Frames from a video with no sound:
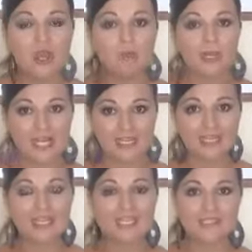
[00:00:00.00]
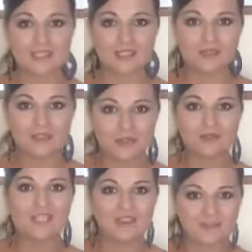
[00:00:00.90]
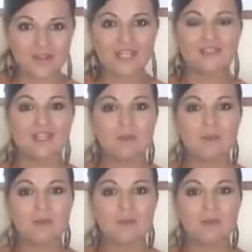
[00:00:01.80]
when I listen to different